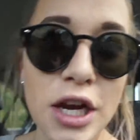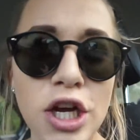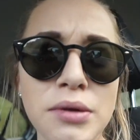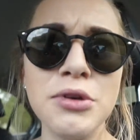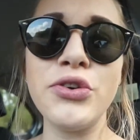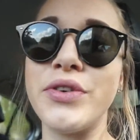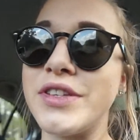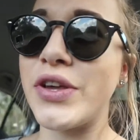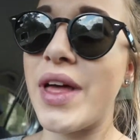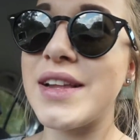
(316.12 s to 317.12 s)
a good mood,
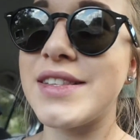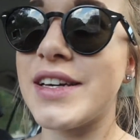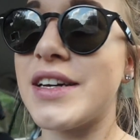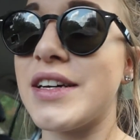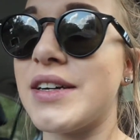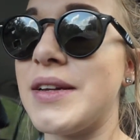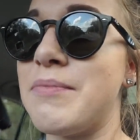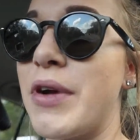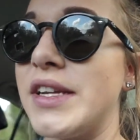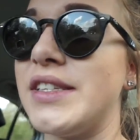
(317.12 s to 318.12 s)
so that's
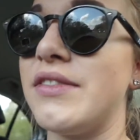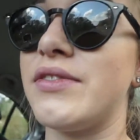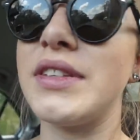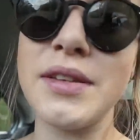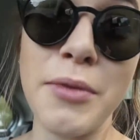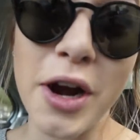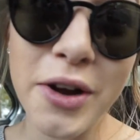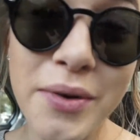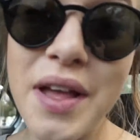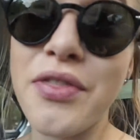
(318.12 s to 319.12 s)
impressive.
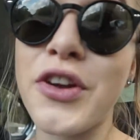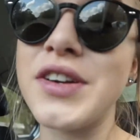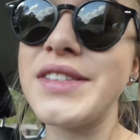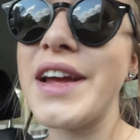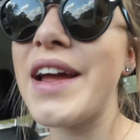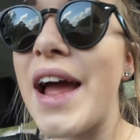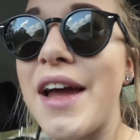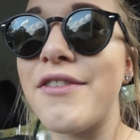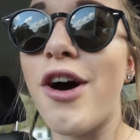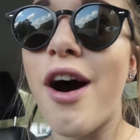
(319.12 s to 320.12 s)
Tomorrow and Thursday, I
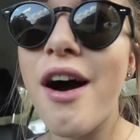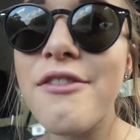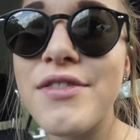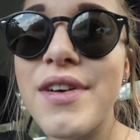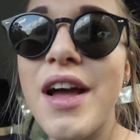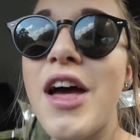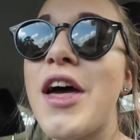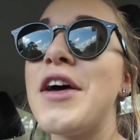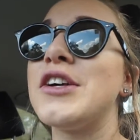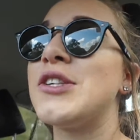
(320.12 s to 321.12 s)
have off.
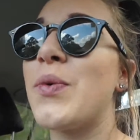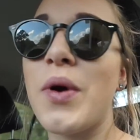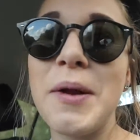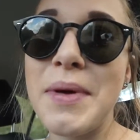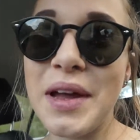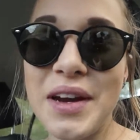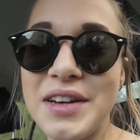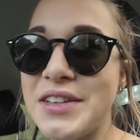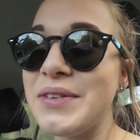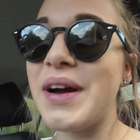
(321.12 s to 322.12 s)
So what am I
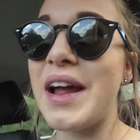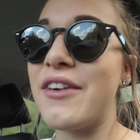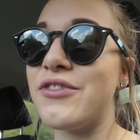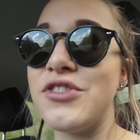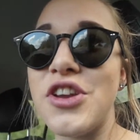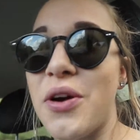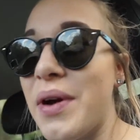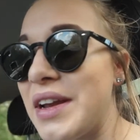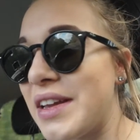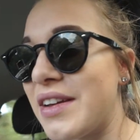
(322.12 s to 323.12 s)
gonna do? I have no
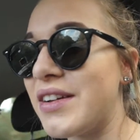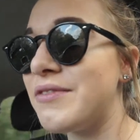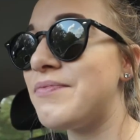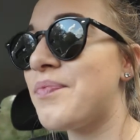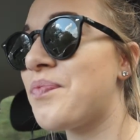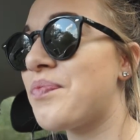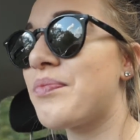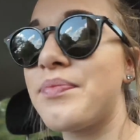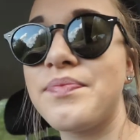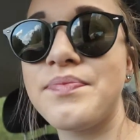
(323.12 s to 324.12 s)
idea.
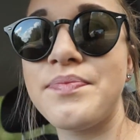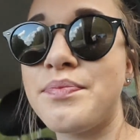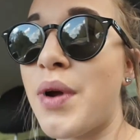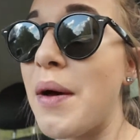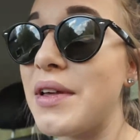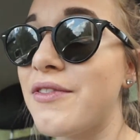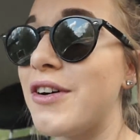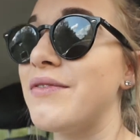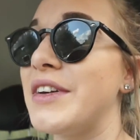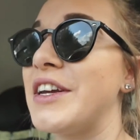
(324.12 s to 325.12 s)
Probably
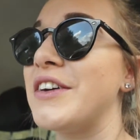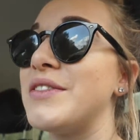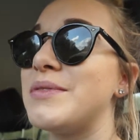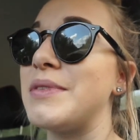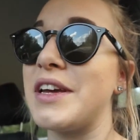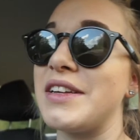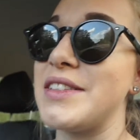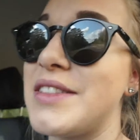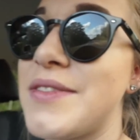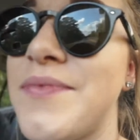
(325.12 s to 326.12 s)
film videos,
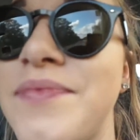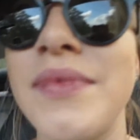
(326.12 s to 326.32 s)
because